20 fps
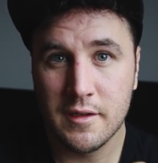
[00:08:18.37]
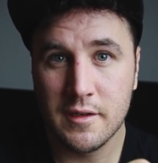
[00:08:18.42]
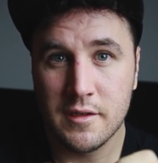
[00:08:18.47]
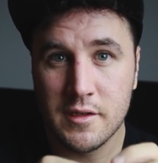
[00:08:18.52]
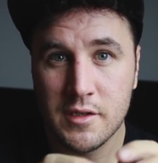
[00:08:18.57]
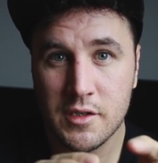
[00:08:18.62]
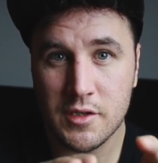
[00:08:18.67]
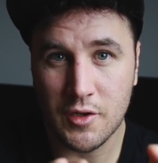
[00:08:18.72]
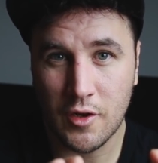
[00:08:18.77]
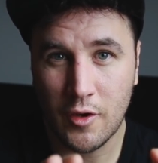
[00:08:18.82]

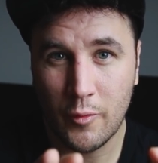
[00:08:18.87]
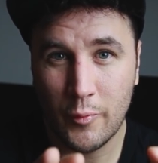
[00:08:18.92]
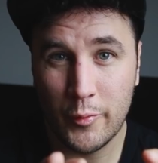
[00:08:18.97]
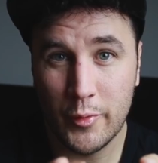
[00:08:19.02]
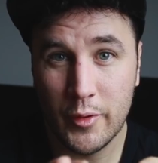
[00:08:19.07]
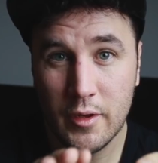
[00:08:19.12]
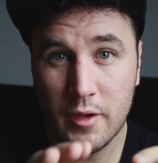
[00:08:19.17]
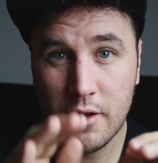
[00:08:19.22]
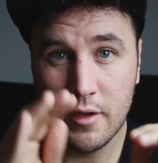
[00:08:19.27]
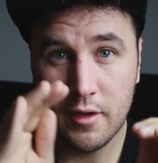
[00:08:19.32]
stop,
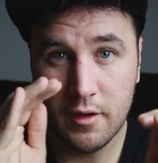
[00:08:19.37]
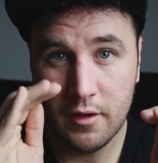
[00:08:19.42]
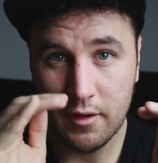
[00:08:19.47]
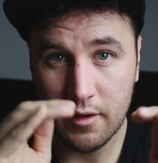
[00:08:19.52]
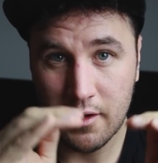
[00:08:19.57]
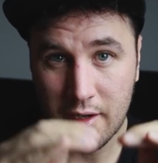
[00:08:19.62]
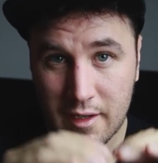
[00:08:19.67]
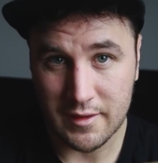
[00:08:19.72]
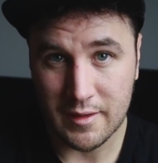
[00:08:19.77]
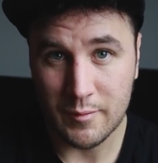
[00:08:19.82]

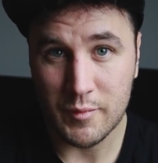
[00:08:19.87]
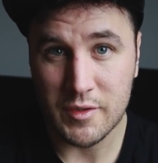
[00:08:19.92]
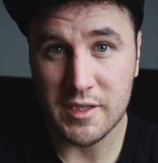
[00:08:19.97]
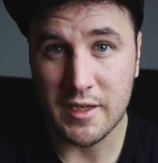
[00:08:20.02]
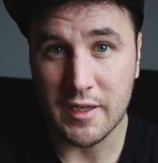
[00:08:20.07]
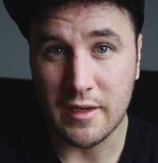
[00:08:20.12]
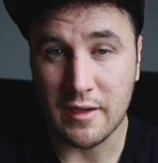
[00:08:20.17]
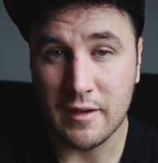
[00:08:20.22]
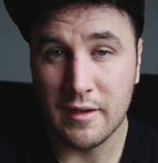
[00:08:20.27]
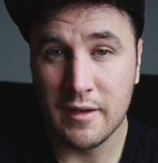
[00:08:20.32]
let them
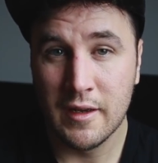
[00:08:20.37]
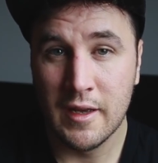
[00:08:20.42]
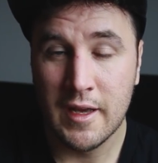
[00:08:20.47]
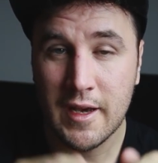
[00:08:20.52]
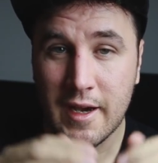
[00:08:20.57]
sink.